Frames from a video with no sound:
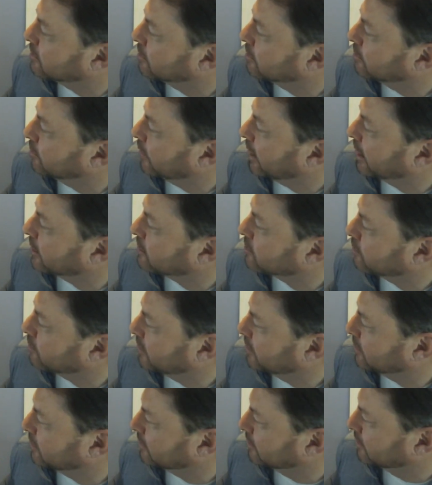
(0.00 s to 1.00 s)
to
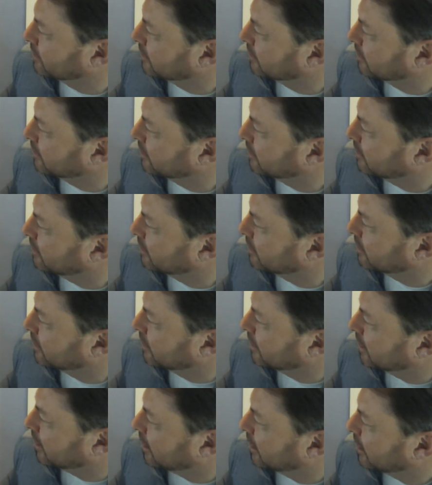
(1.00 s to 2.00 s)
Xrender.
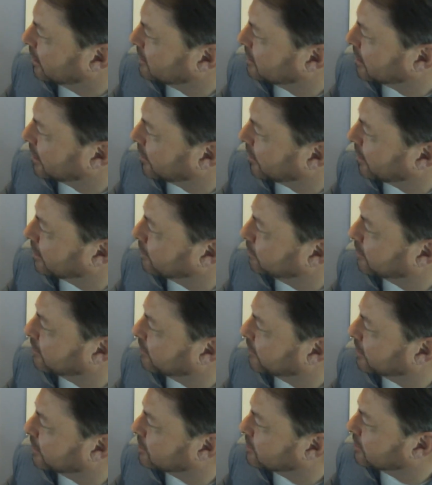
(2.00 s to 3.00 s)
Tearing
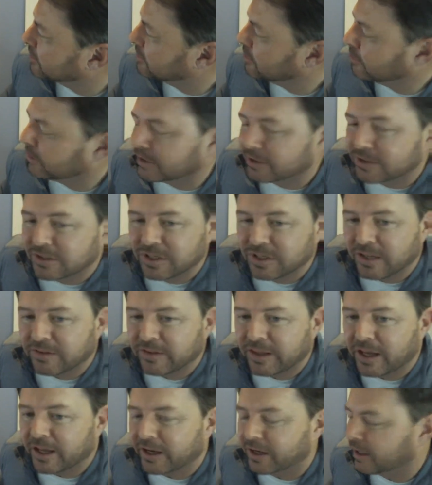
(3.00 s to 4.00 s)
prevention, you can
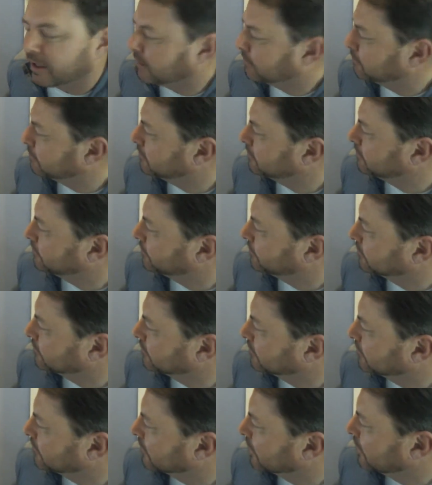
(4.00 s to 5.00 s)
set that up.
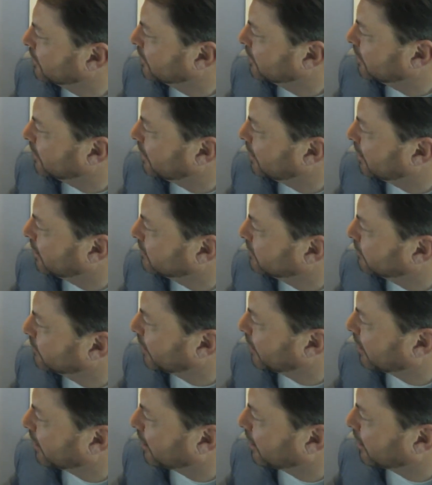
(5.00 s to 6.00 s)
You've got